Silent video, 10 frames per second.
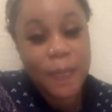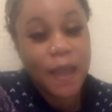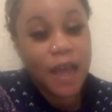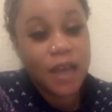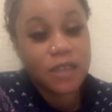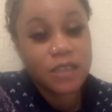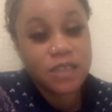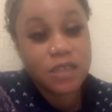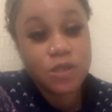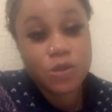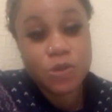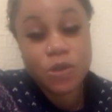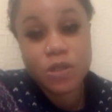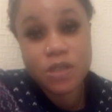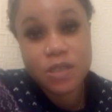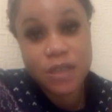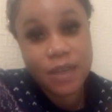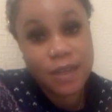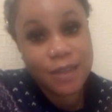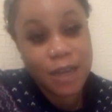And it is used on the
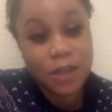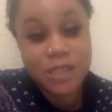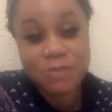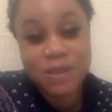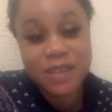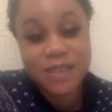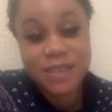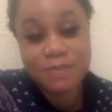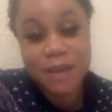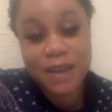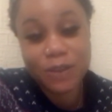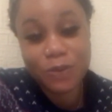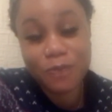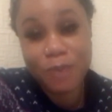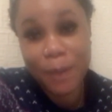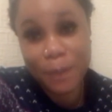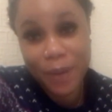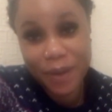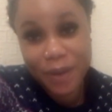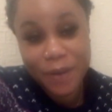skin. That doesn't mean it is made out of
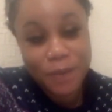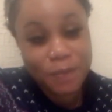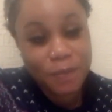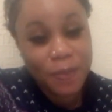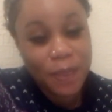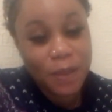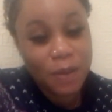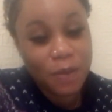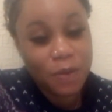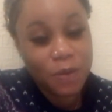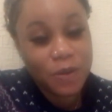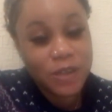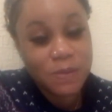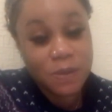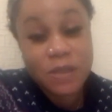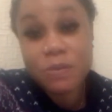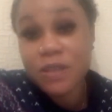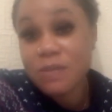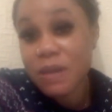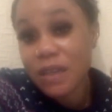pepper. Or it's possible
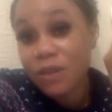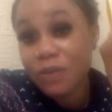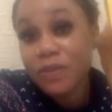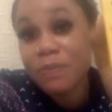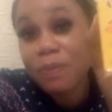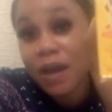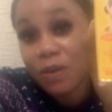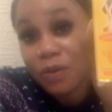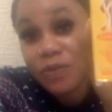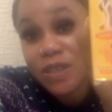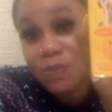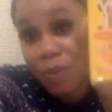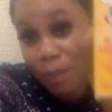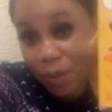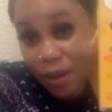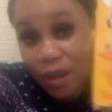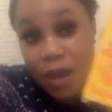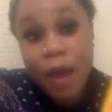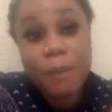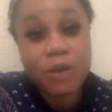it's made out of the pack of this pepper
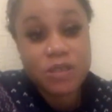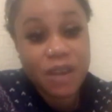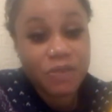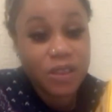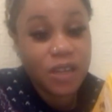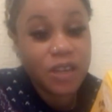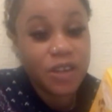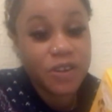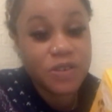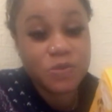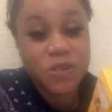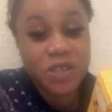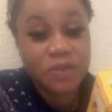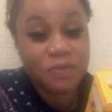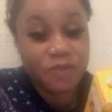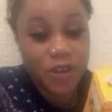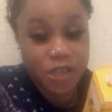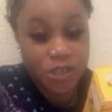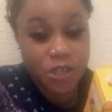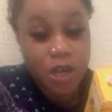because everything here is written in
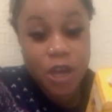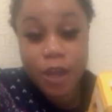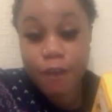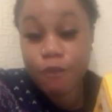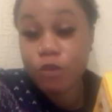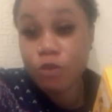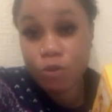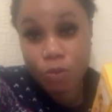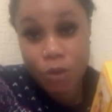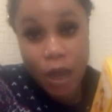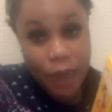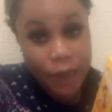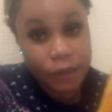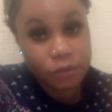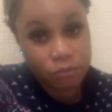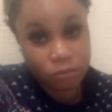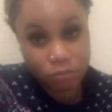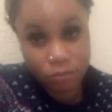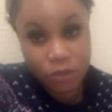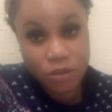French. Even though I
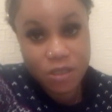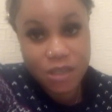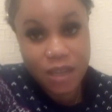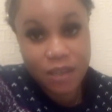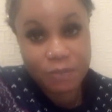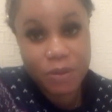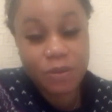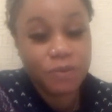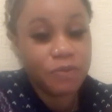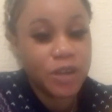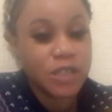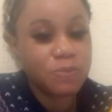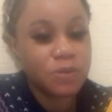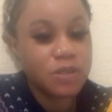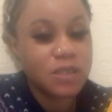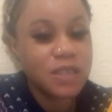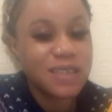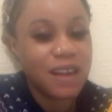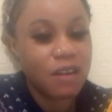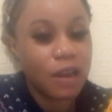understand a bit of French, but these
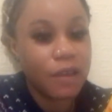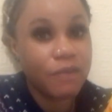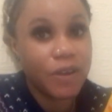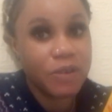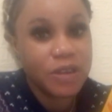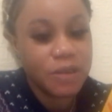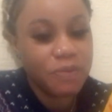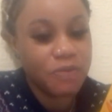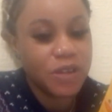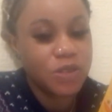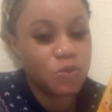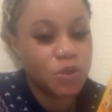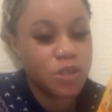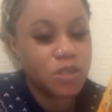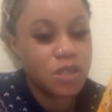are like very deep French words.